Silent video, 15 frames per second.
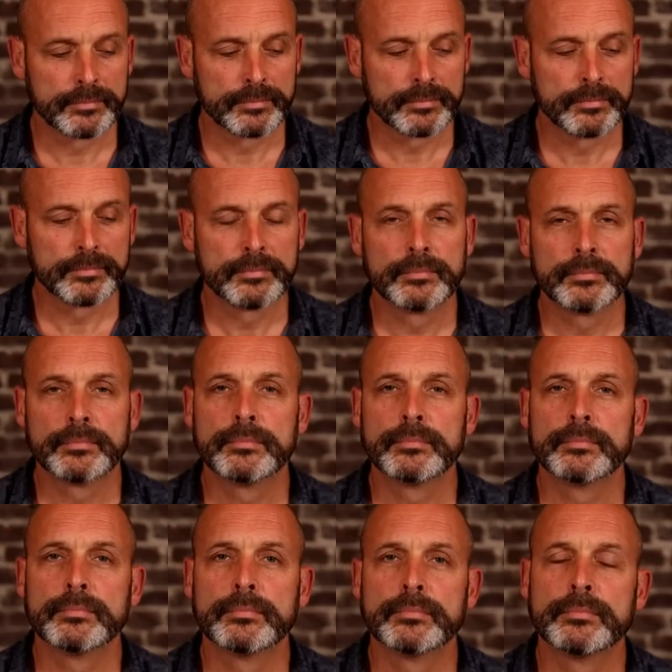
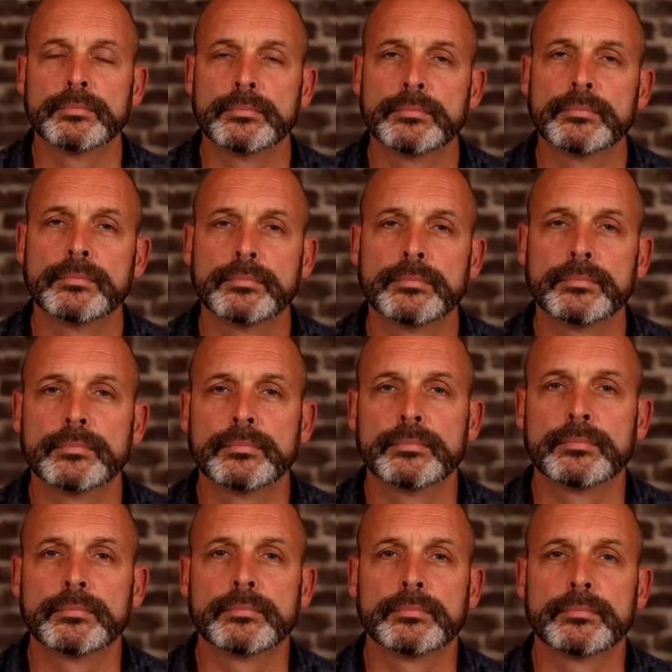
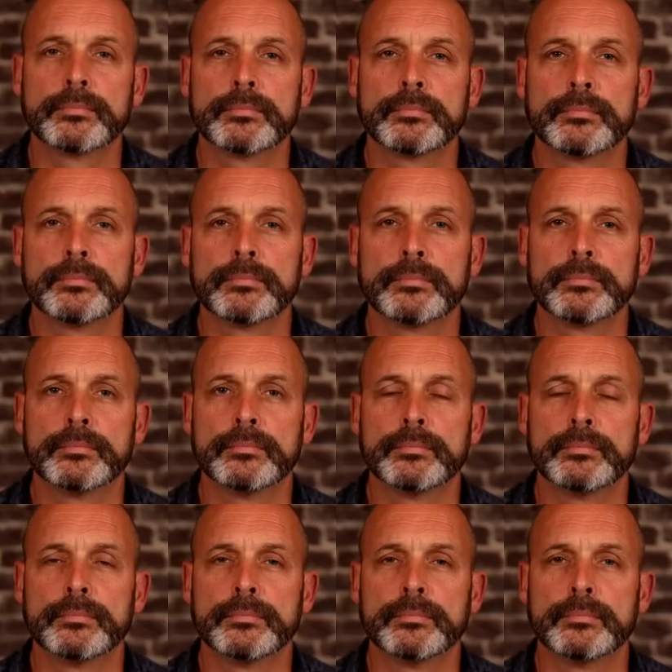
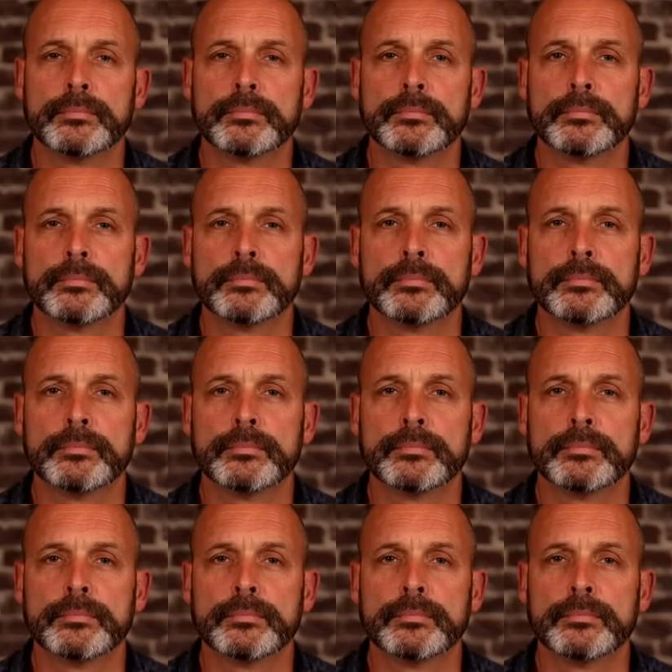This person isn't speaking.